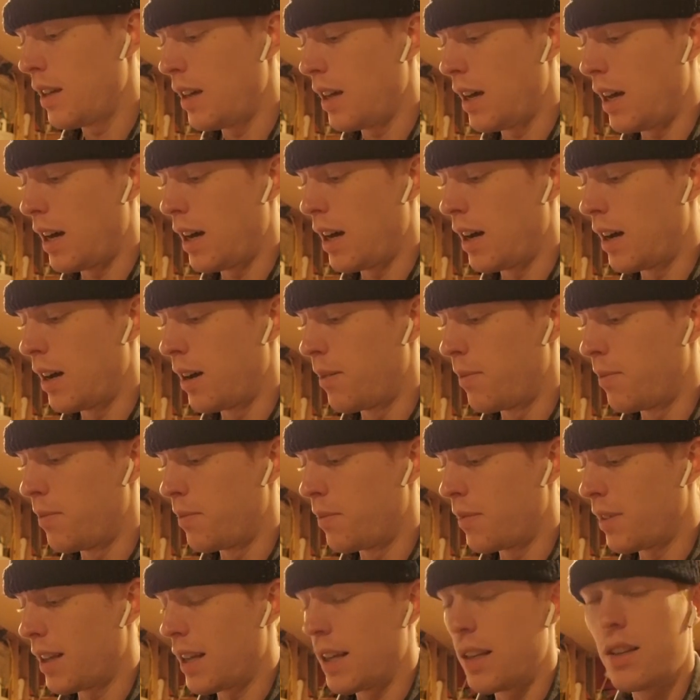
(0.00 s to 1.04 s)
And
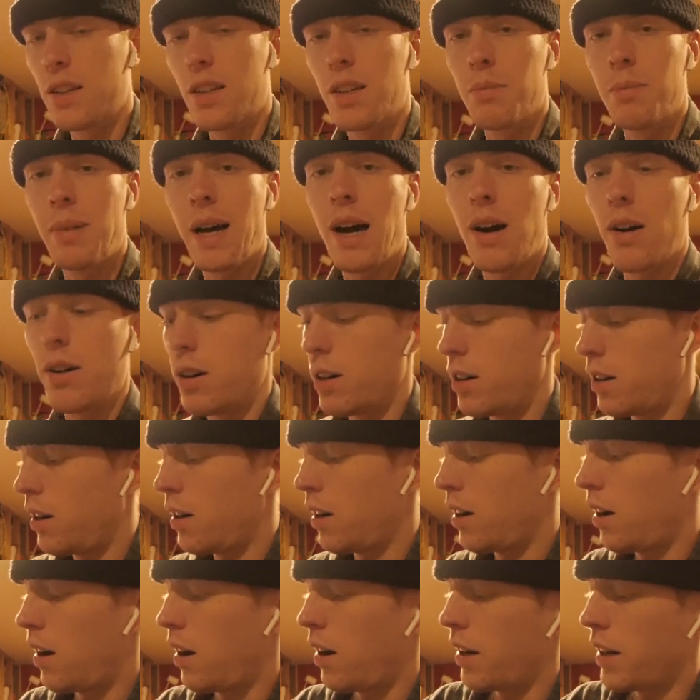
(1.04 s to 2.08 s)
you can power
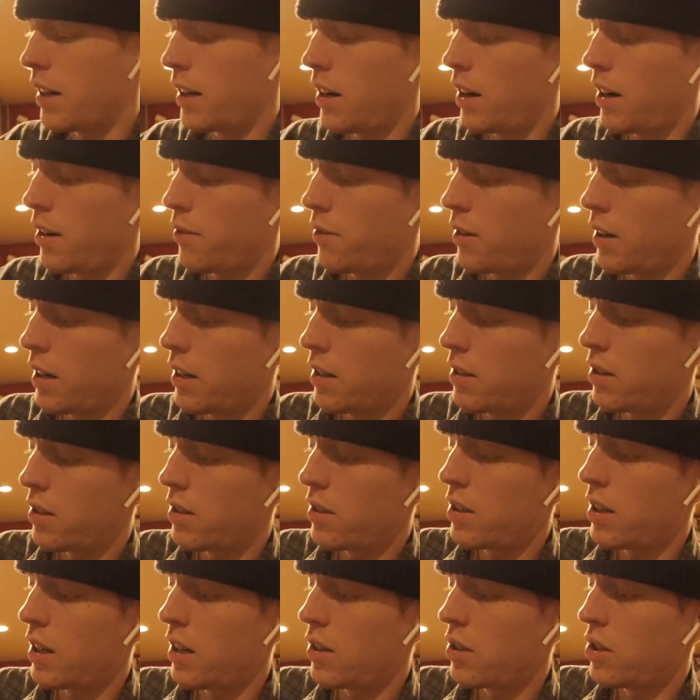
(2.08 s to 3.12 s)
on and off, right? So
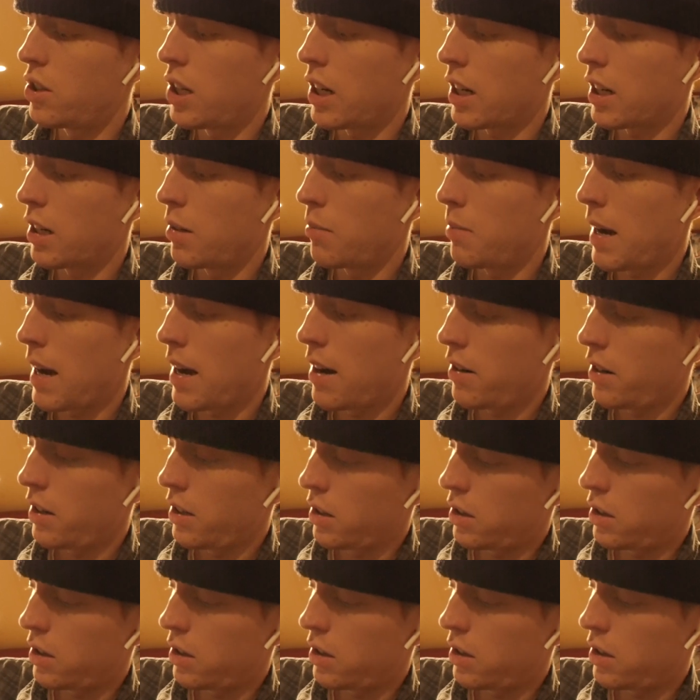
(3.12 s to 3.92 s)
this is how you check your battery.